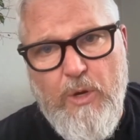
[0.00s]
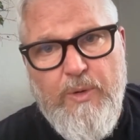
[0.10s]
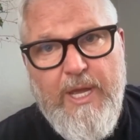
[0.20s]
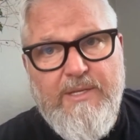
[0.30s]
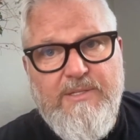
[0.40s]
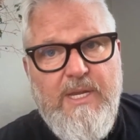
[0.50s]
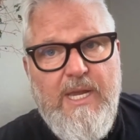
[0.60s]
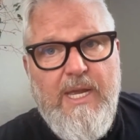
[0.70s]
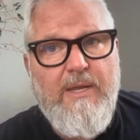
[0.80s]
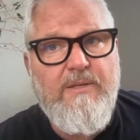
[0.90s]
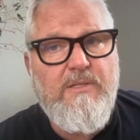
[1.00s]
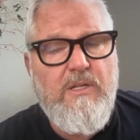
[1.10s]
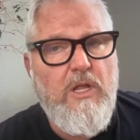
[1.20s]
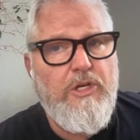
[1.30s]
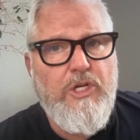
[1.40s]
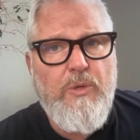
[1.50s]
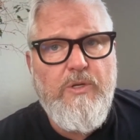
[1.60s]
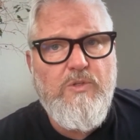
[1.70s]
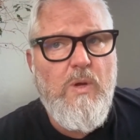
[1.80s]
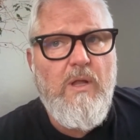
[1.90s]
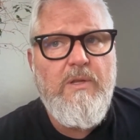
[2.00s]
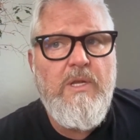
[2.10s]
Codex and Claude Code as well.